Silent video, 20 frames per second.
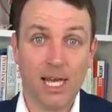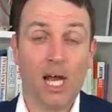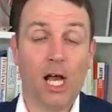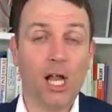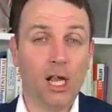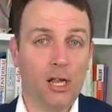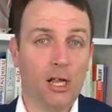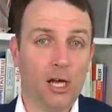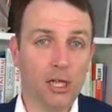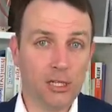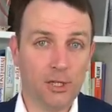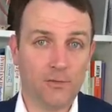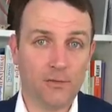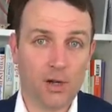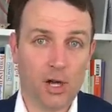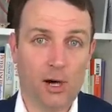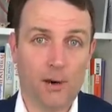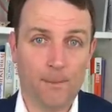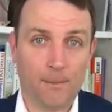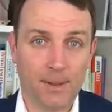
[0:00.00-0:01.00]
a lot of
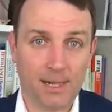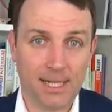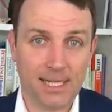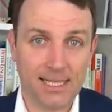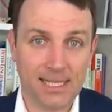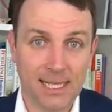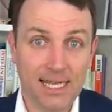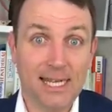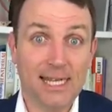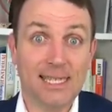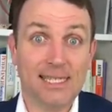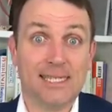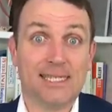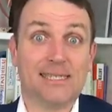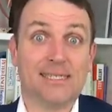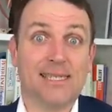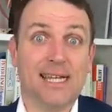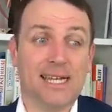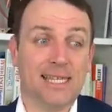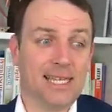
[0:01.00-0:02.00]
companies
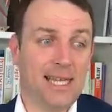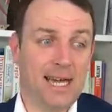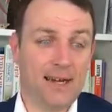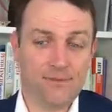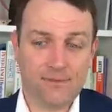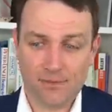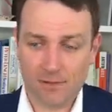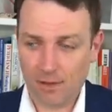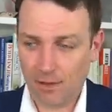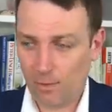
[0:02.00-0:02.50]
that have